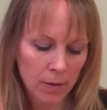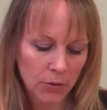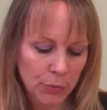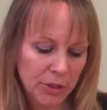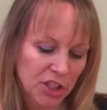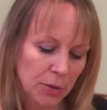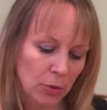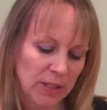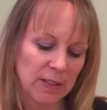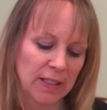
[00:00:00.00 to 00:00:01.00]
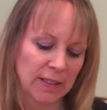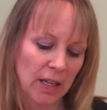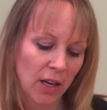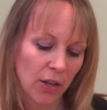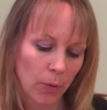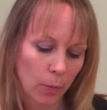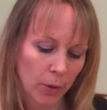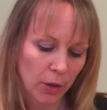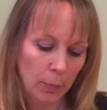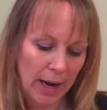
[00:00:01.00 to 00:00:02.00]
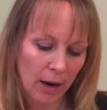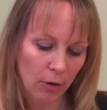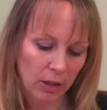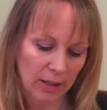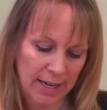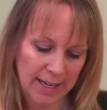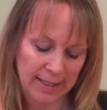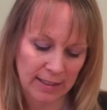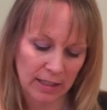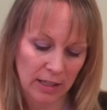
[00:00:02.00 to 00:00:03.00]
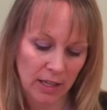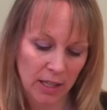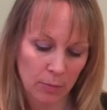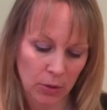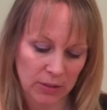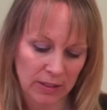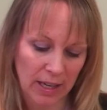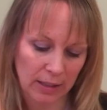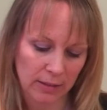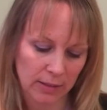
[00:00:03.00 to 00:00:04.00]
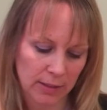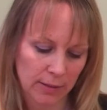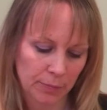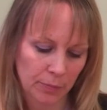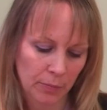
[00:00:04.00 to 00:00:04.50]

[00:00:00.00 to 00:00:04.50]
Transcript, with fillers: Sri Chinmoy says, The real power lies in inmost silence.